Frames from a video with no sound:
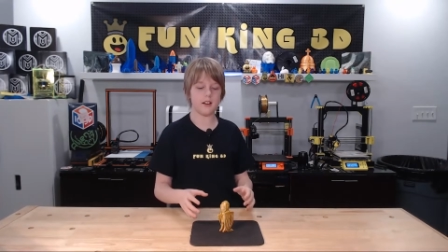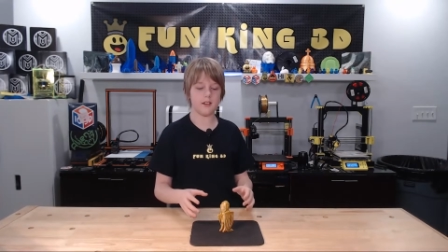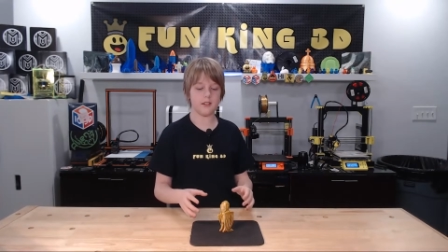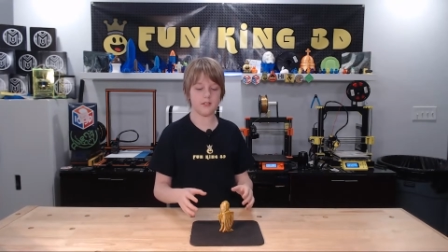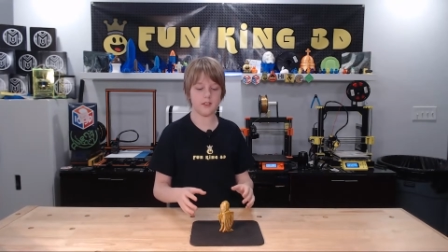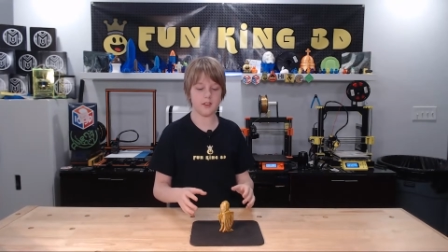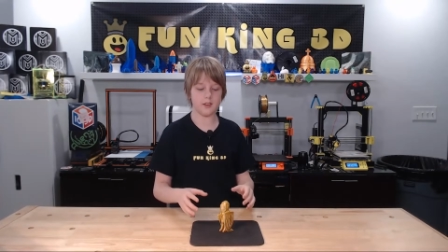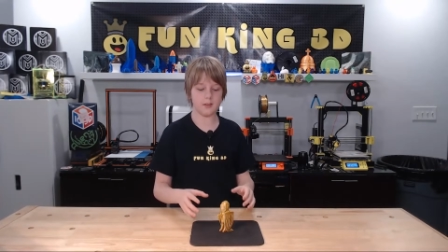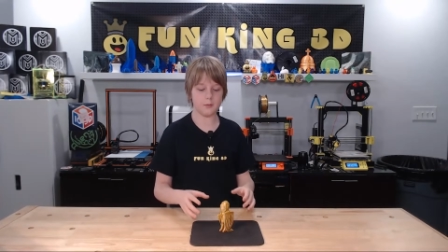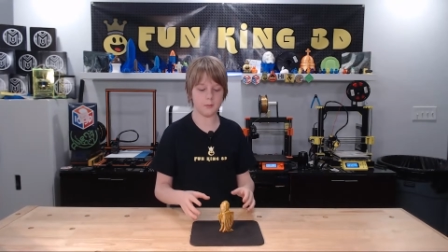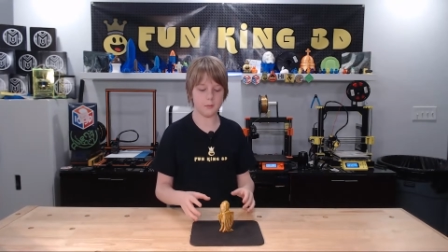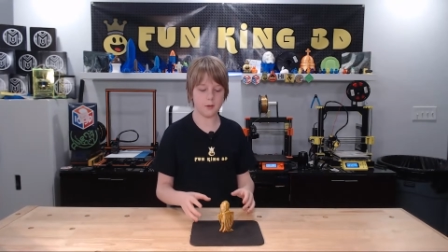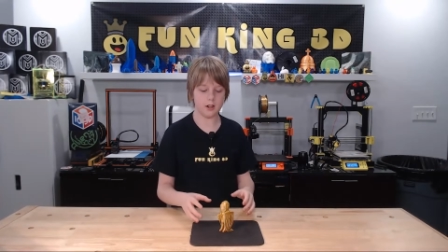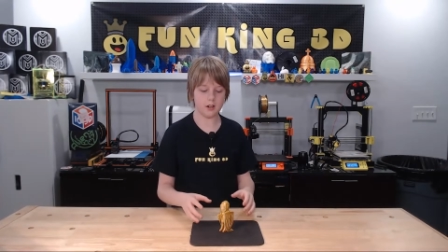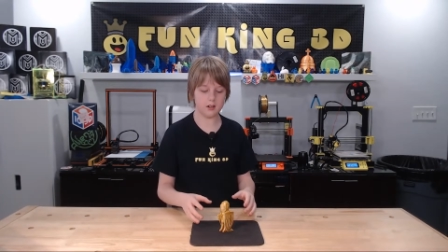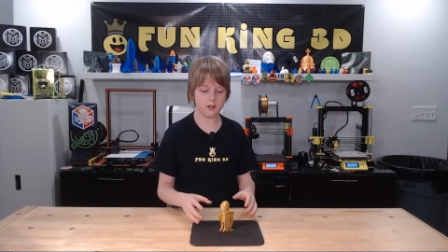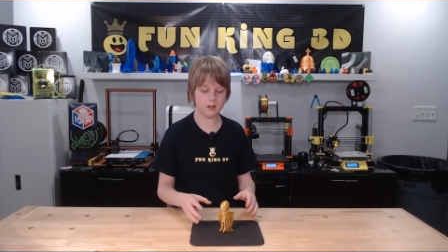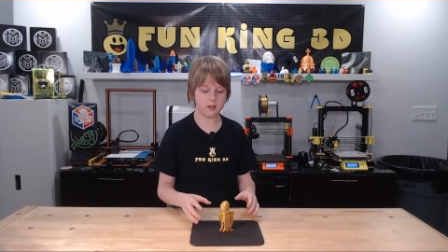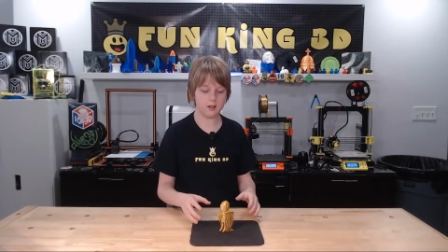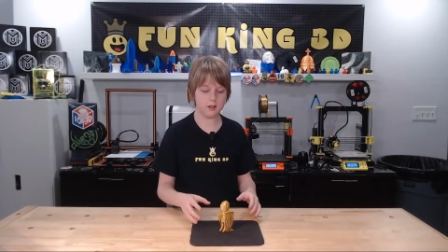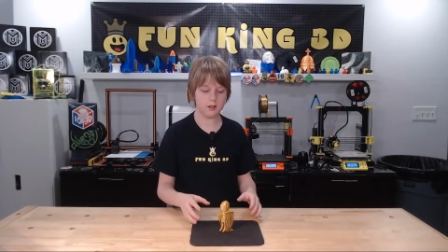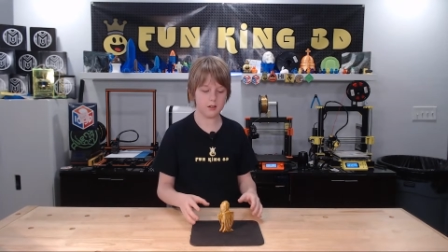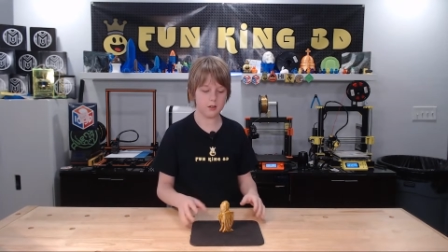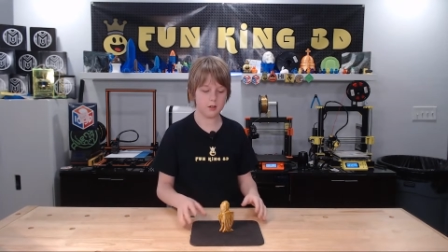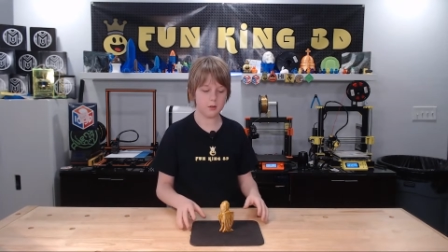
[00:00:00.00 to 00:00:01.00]
of this
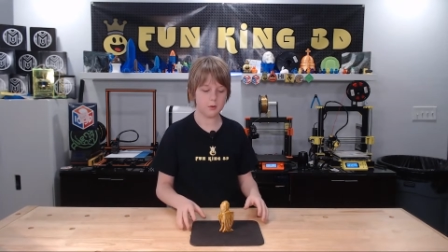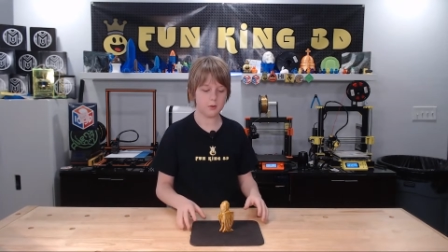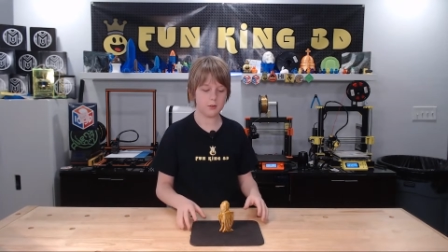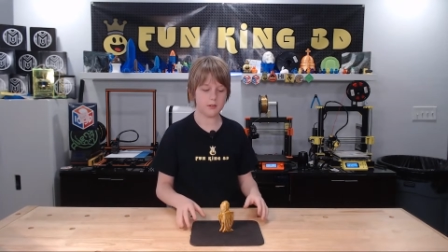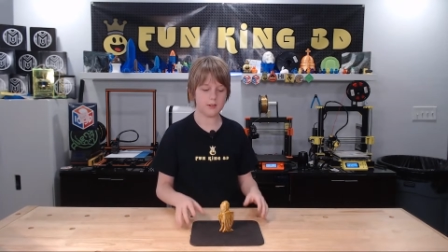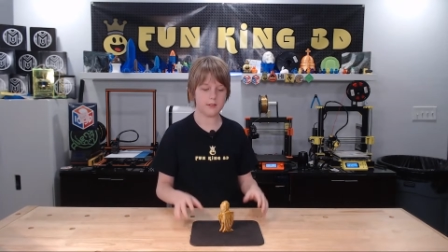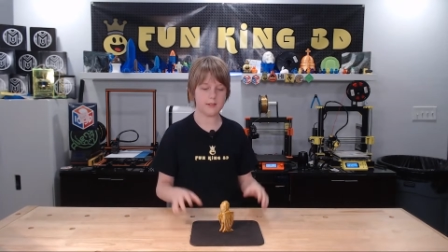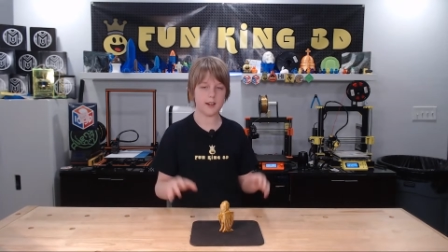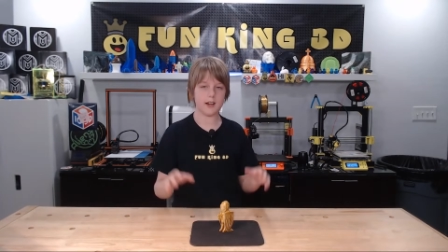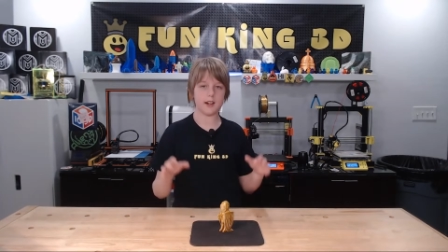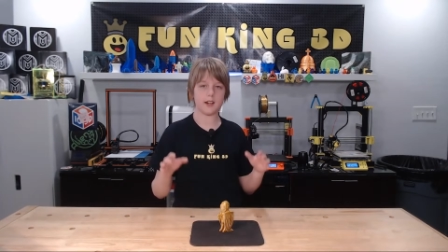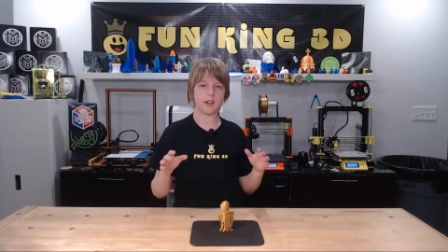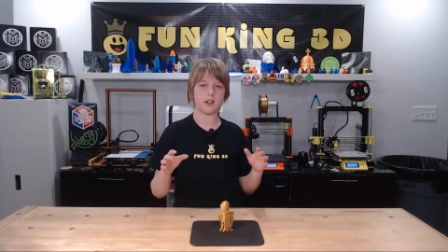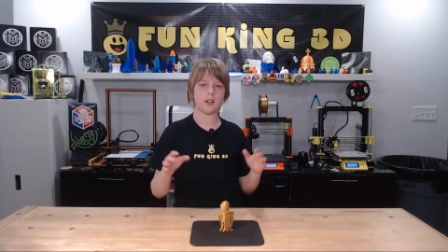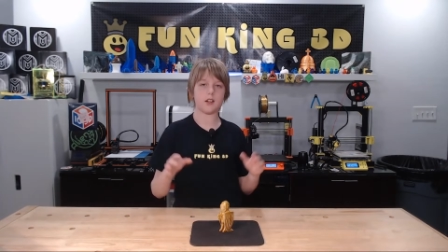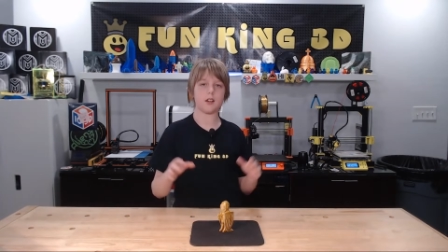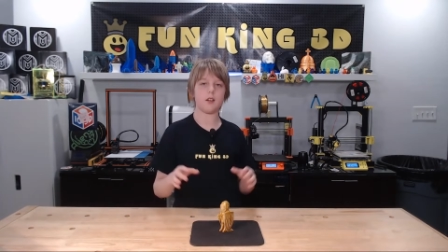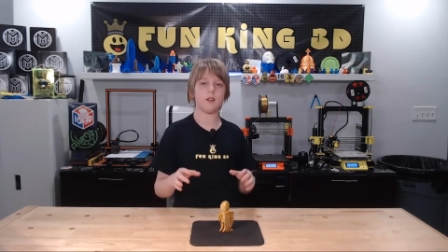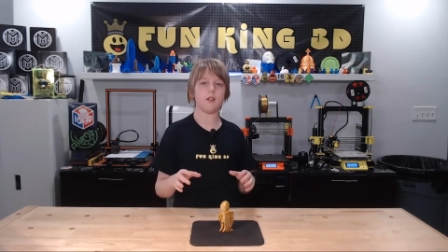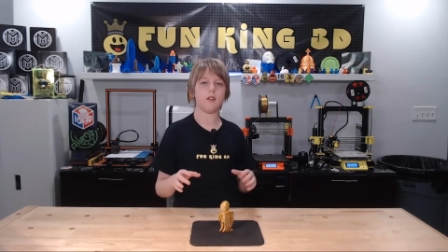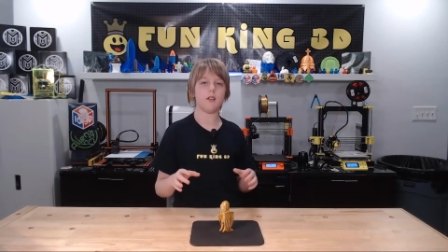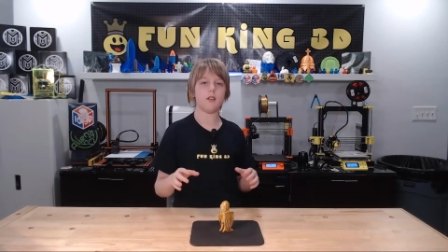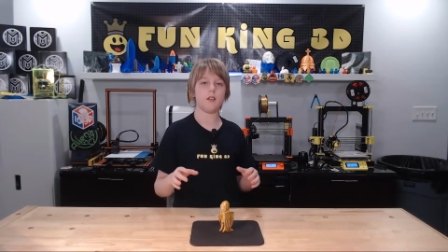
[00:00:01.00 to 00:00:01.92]
model was that it could